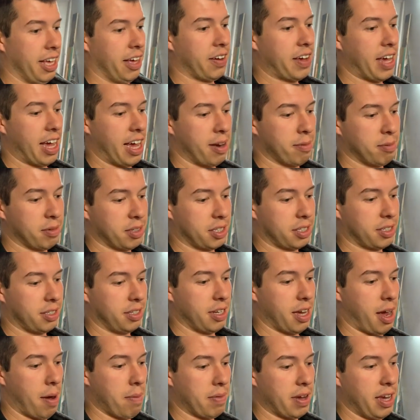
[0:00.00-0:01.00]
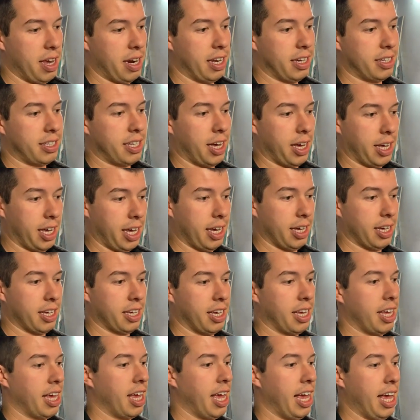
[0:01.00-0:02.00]
Okay, I'm gonna tell you,
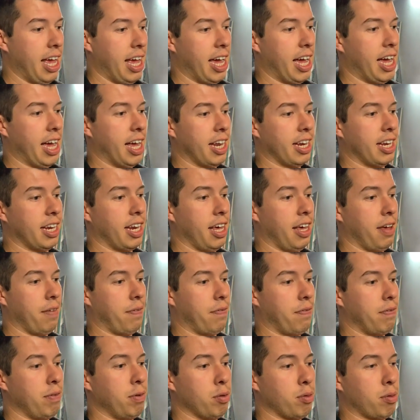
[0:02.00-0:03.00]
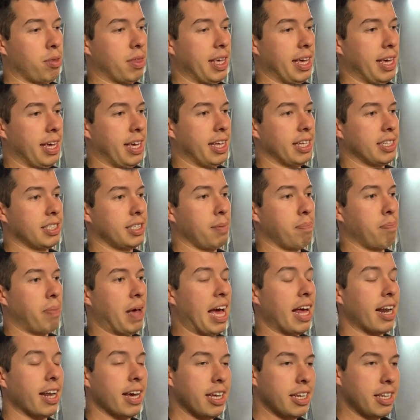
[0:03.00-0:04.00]
and if you think it's a
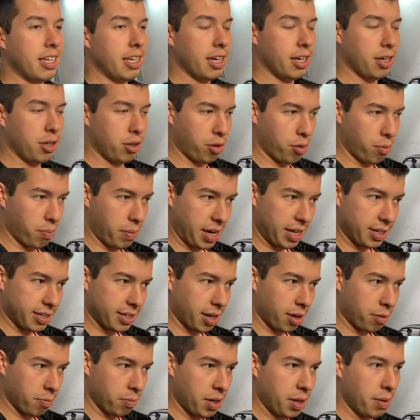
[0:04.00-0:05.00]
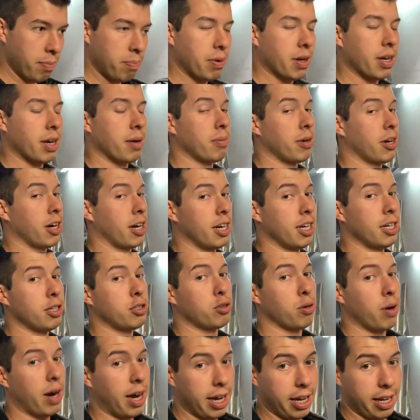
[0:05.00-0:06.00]
bad idea, you may tell me, but I'm gonna
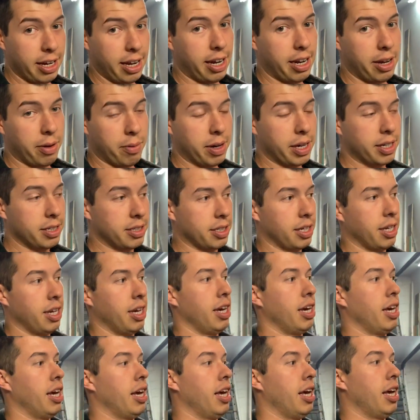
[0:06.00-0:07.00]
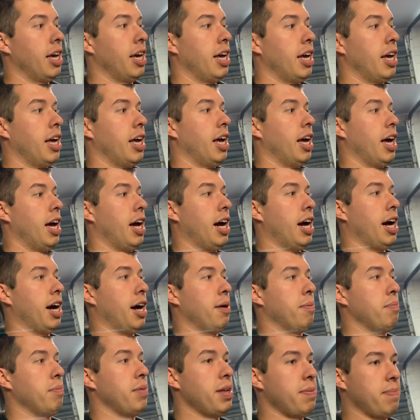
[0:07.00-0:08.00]
try it anyways.
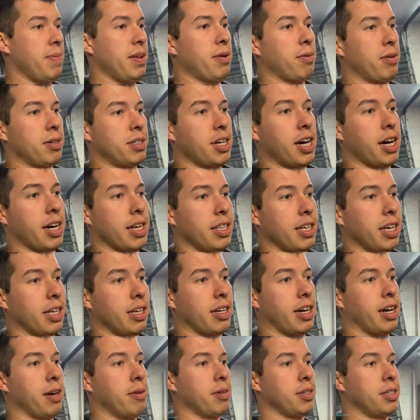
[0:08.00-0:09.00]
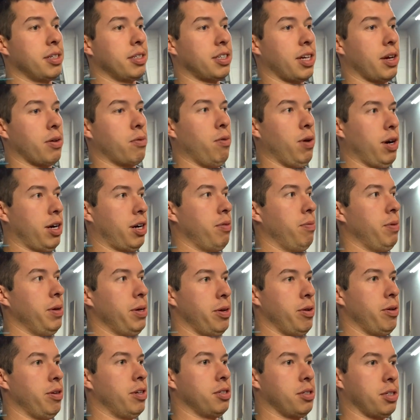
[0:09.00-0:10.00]
Me and Mina were talking the other night. We're just like, what can we
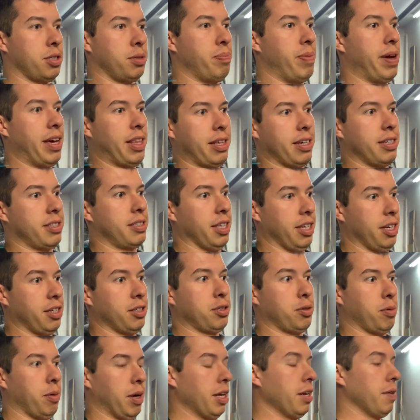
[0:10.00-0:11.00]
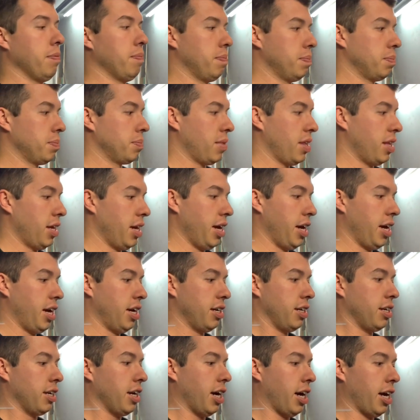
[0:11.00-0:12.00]
do to just make this thing sweet?
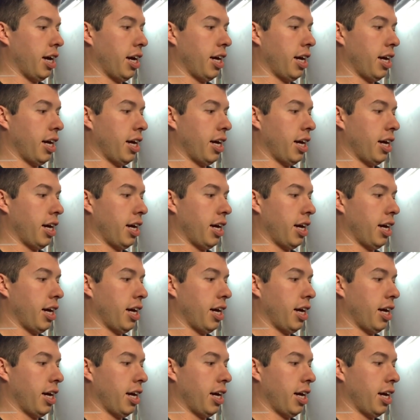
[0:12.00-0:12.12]
And